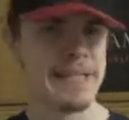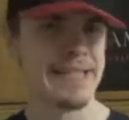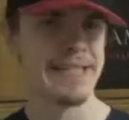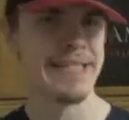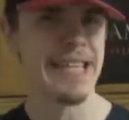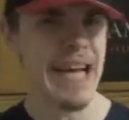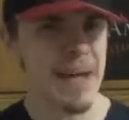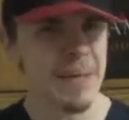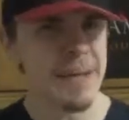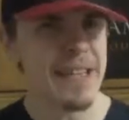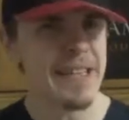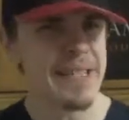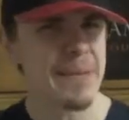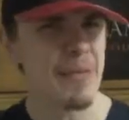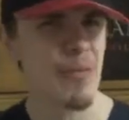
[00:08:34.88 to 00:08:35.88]
but
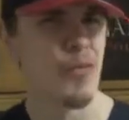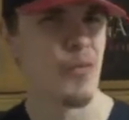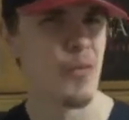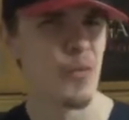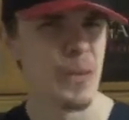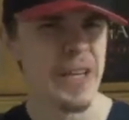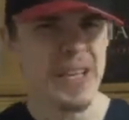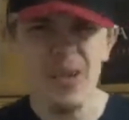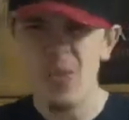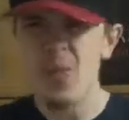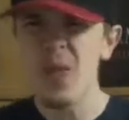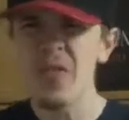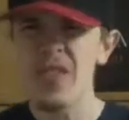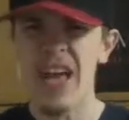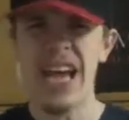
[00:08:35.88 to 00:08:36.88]
Insomnia is number 3?
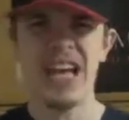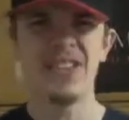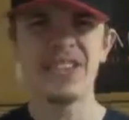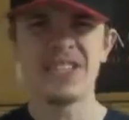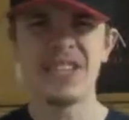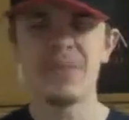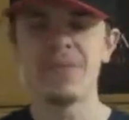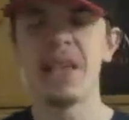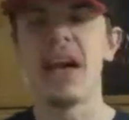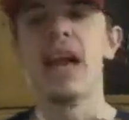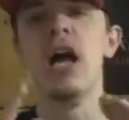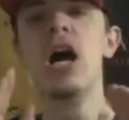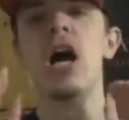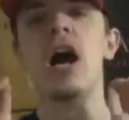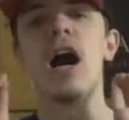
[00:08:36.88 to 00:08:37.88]
What the hell is up with
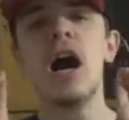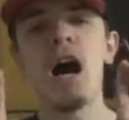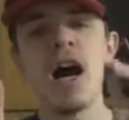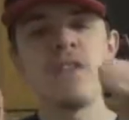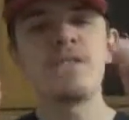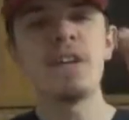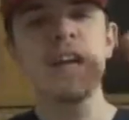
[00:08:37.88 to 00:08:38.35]
that? I